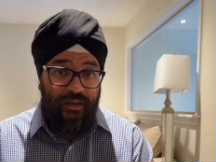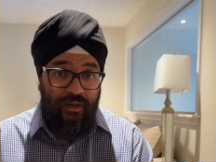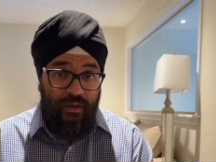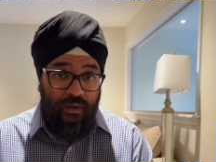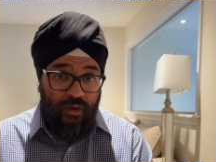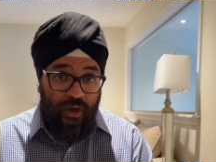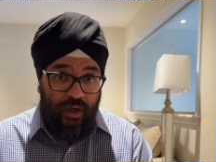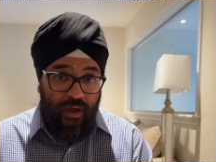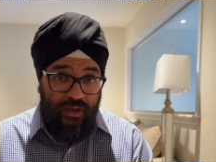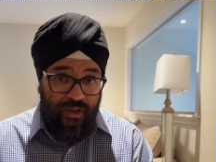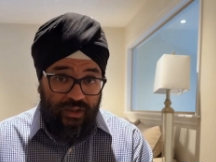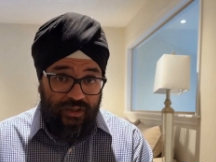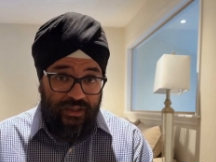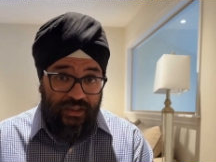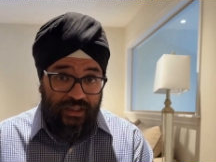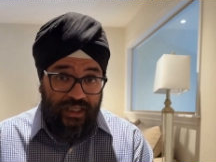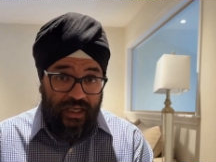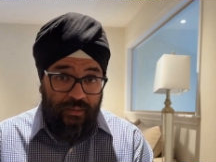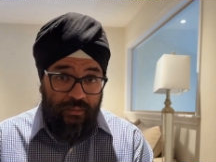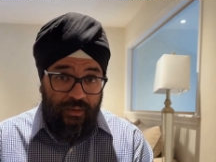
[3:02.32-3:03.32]
the largest
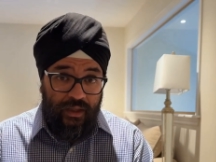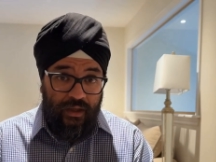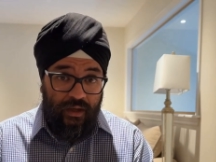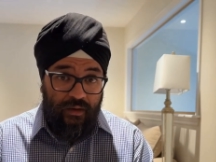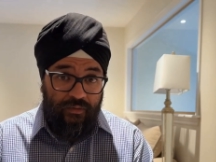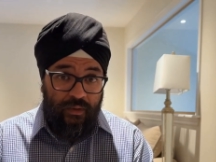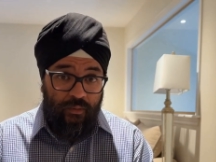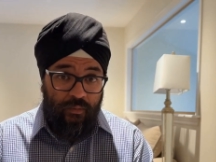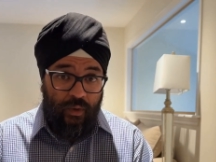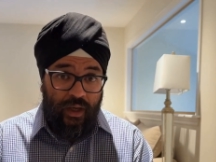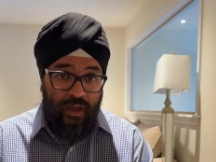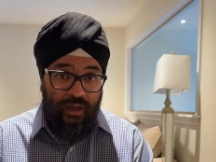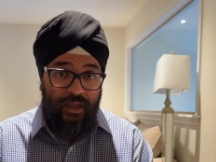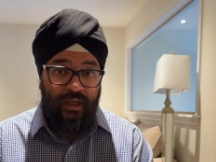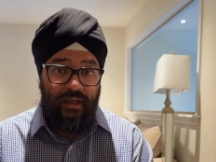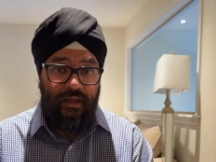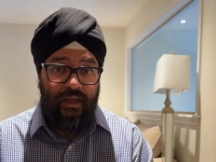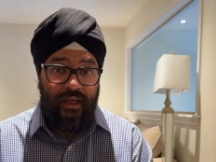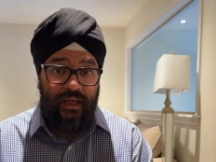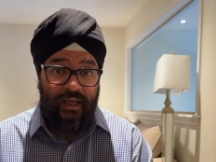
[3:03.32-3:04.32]
segment of the
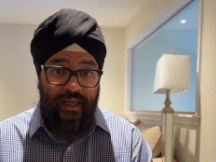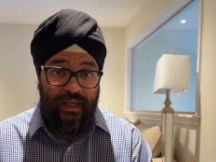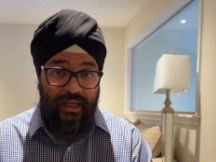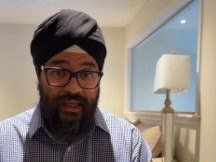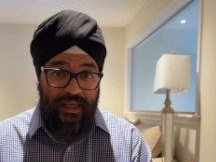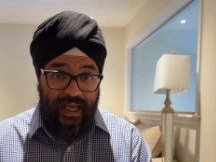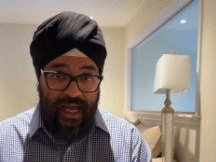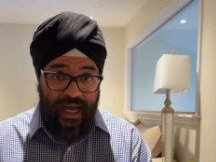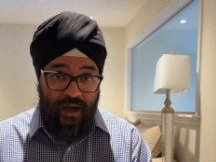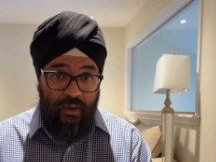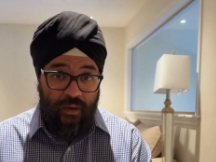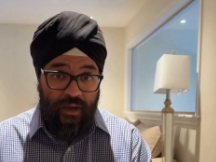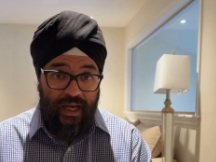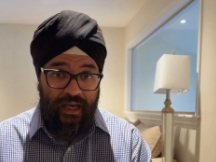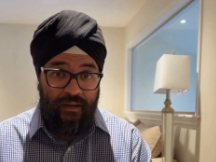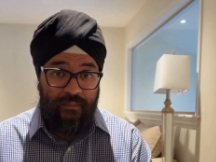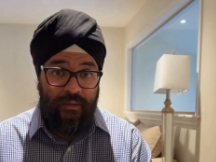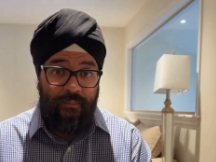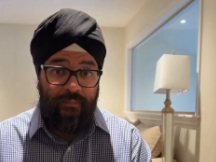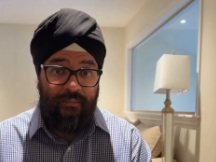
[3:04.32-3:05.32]
market, now
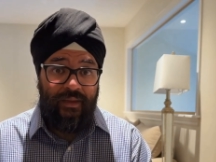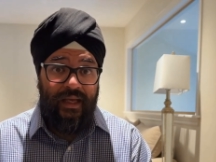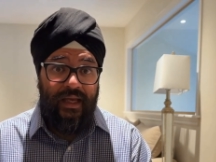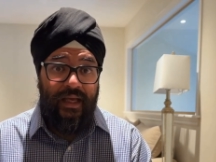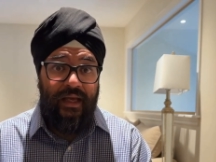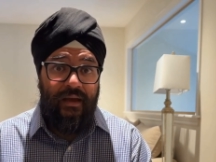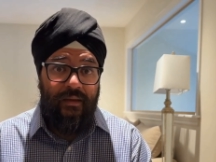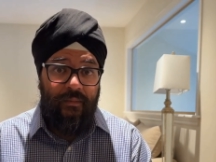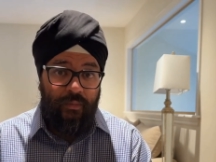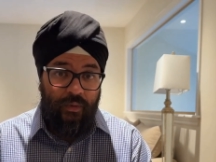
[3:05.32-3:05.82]
have a median